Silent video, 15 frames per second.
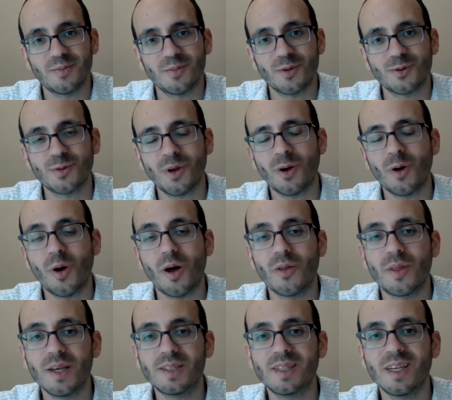So
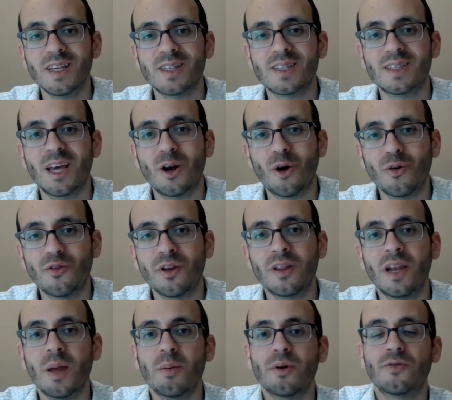this is said over in the
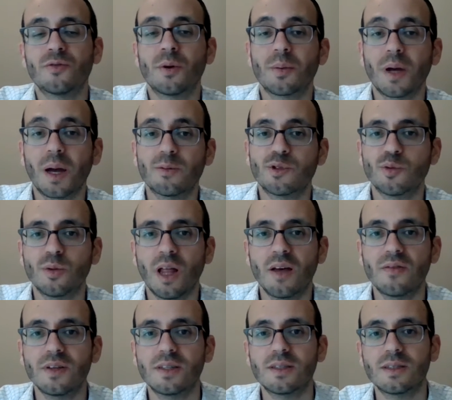name of Reb Chaim
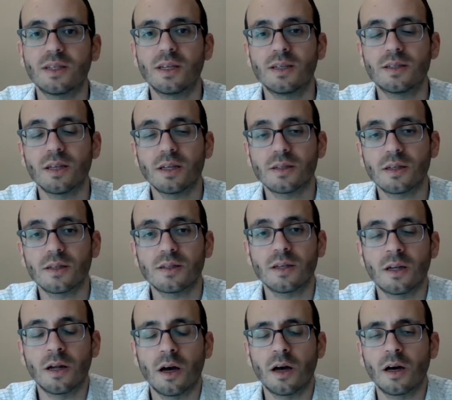Shmulevitz. He says this
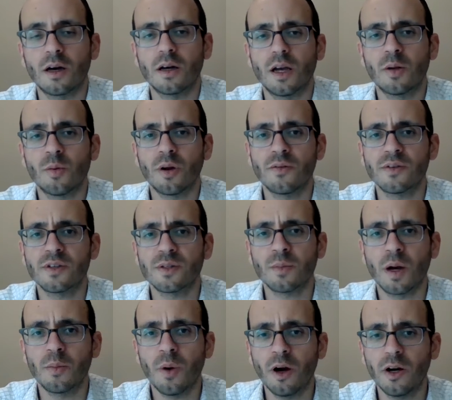in uh, in one of his
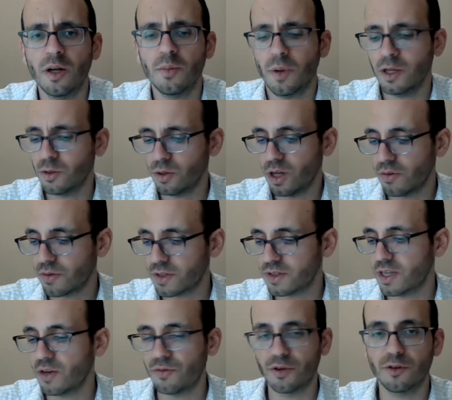mamarim. I don't have the
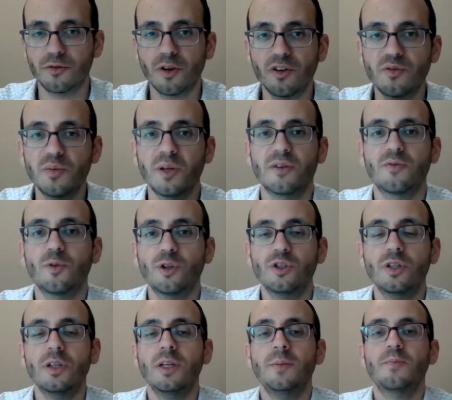sefer in front of me,
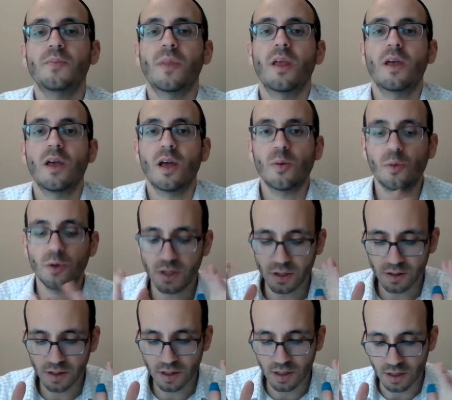unfortunately. But he
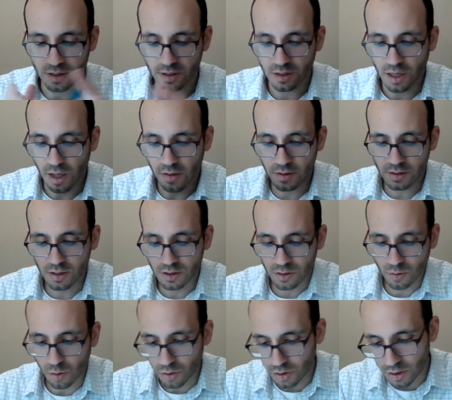says this, and this is
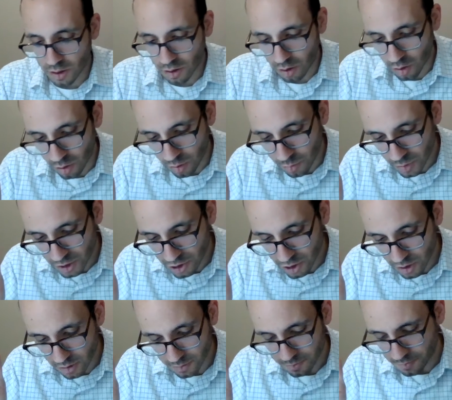quoted. I'll
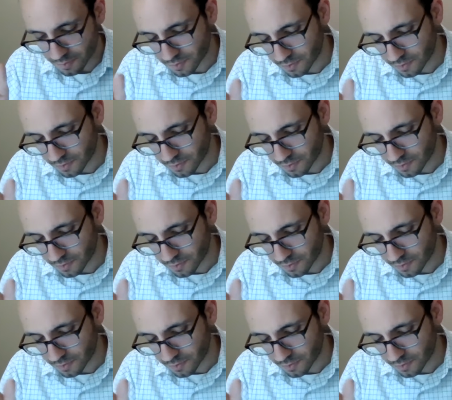mention